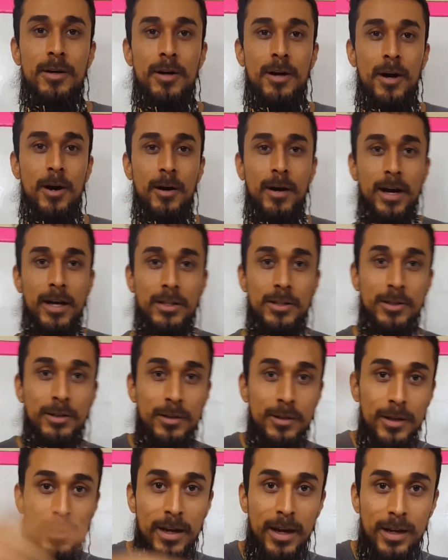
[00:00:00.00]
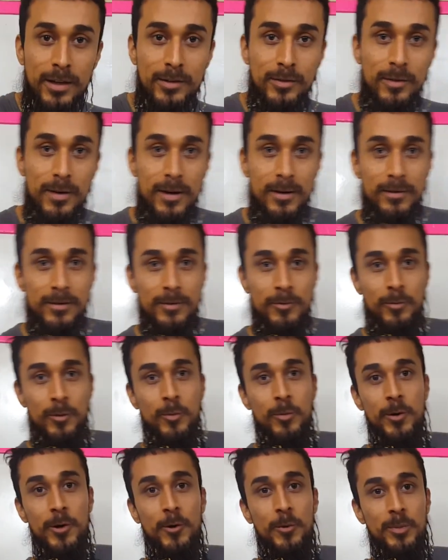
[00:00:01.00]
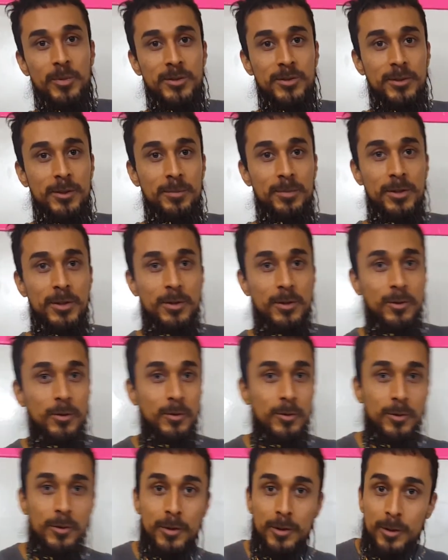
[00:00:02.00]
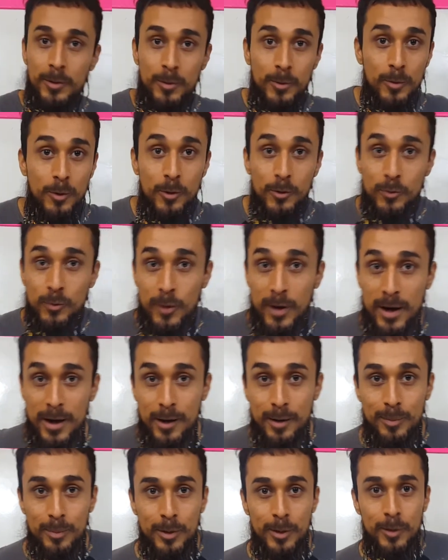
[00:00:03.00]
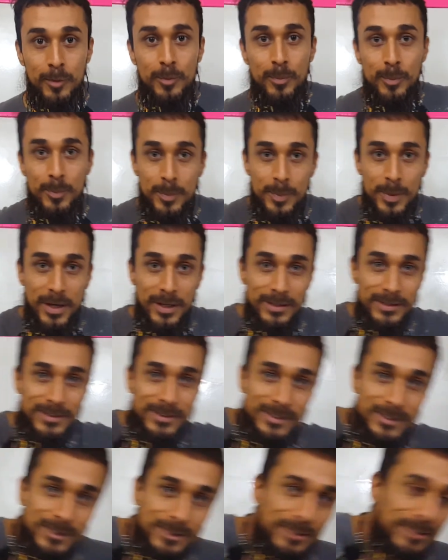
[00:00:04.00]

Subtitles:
I'll catch you in the next round when we open something new, or who knows what I upload. Peace.